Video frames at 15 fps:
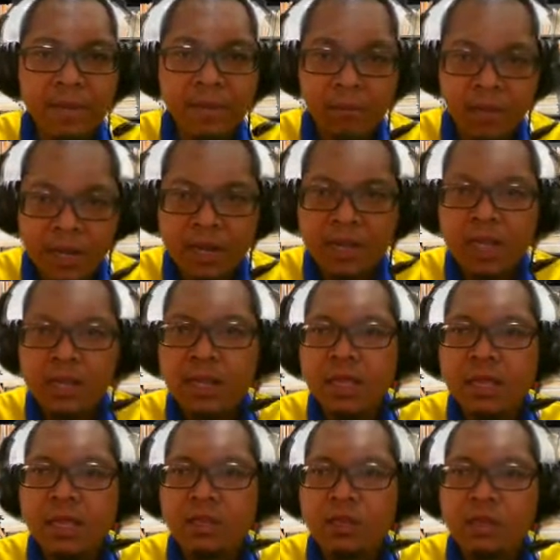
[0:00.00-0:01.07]
mirror.
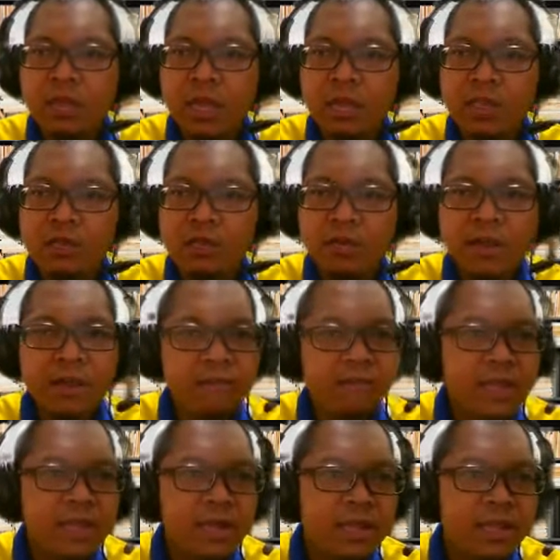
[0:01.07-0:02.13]
You can create
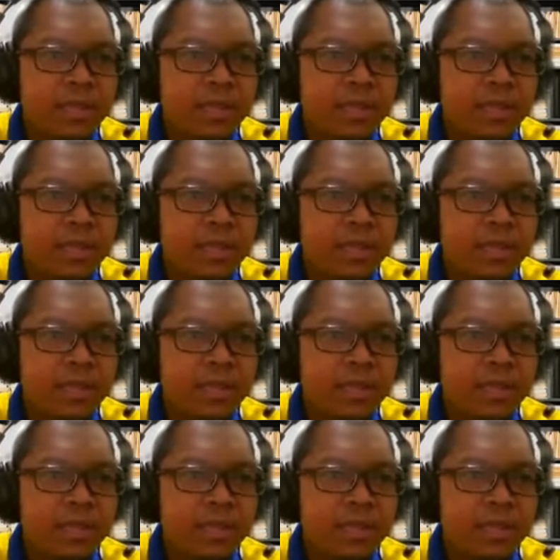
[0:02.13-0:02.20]
various